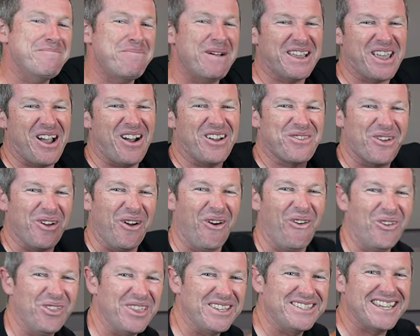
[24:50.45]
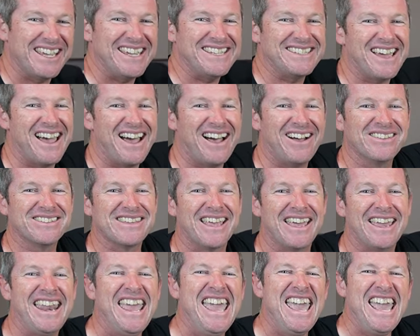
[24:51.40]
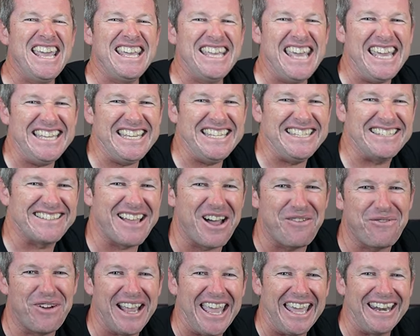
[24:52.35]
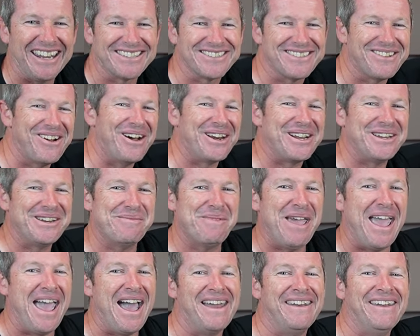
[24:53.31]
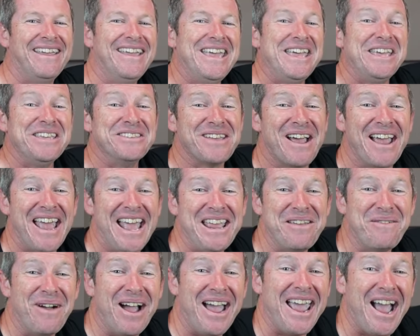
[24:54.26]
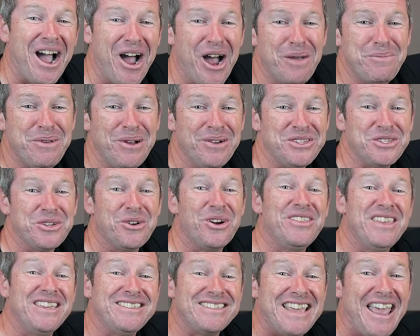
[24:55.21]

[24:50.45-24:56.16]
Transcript: but going through all the details and geeky stuff I get excited about. So anyway, I hope you enjoyed this.